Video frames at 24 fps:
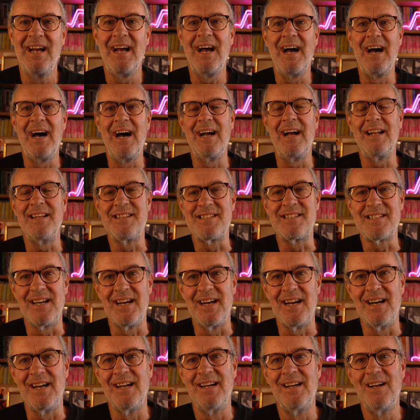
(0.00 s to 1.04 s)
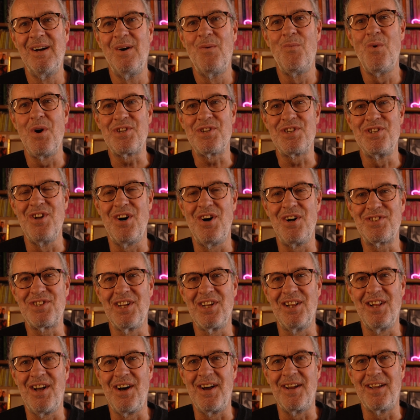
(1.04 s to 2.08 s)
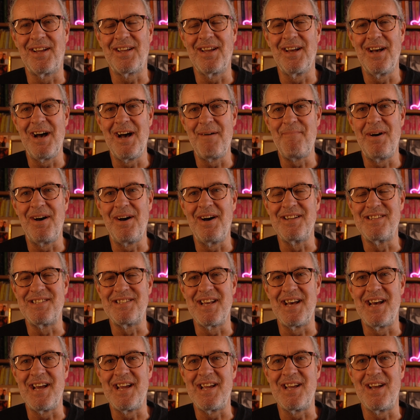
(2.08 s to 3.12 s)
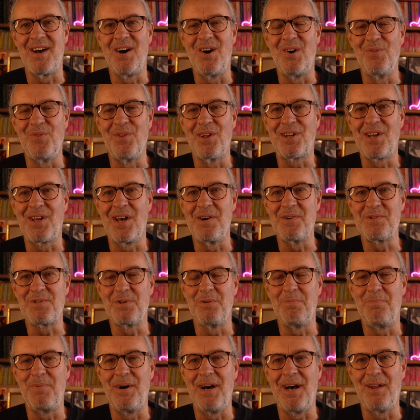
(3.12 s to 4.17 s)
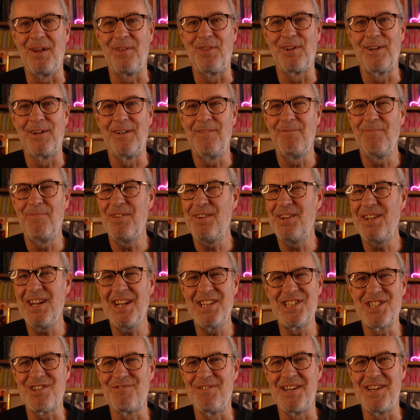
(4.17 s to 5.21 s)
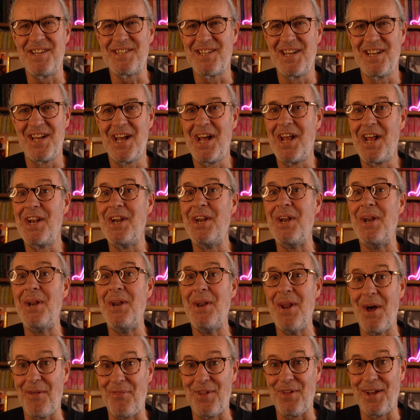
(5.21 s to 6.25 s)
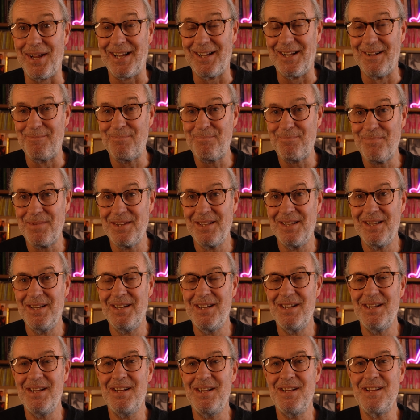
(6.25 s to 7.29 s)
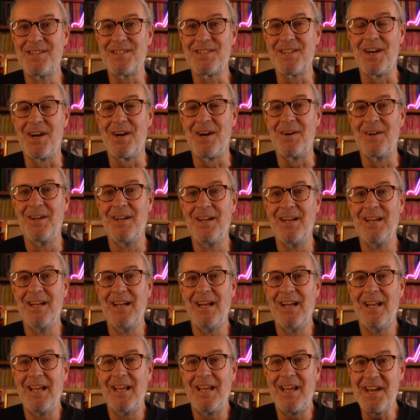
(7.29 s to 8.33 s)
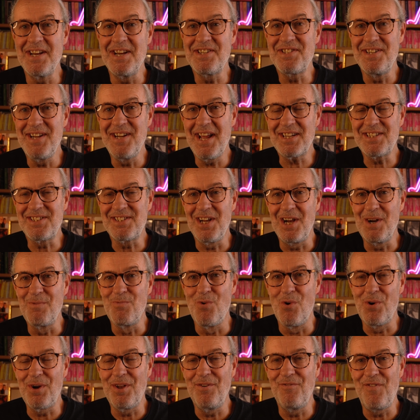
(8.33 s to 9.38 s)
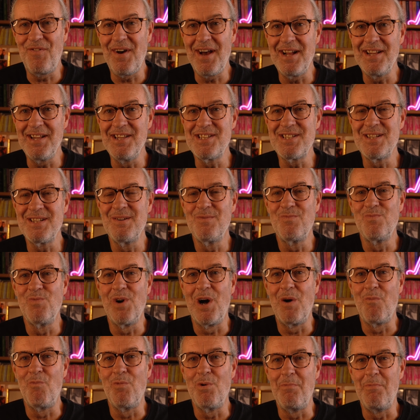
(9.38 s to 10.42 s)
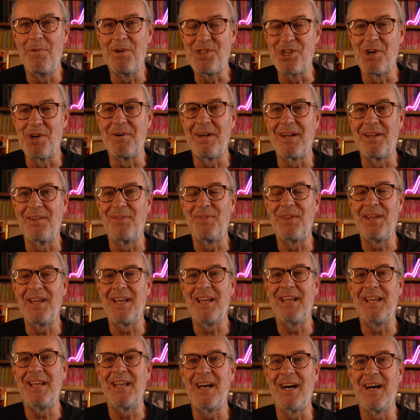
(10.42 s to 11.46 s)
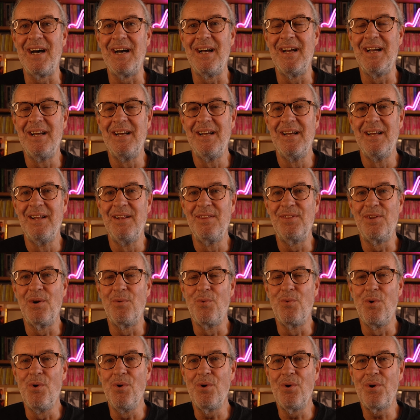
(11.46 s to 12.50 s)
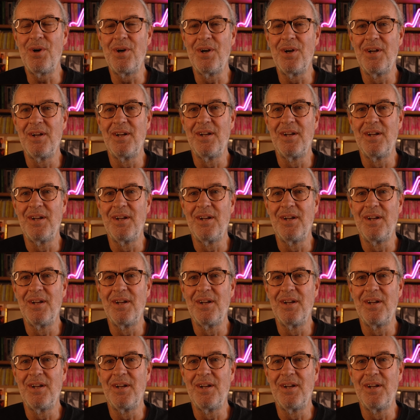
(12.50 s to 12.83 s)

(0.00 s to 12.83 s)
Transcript: and what's not to like about a day on the coastal path? The answer is nothing. So here's to next time, walking fans, when we'll be doing the walk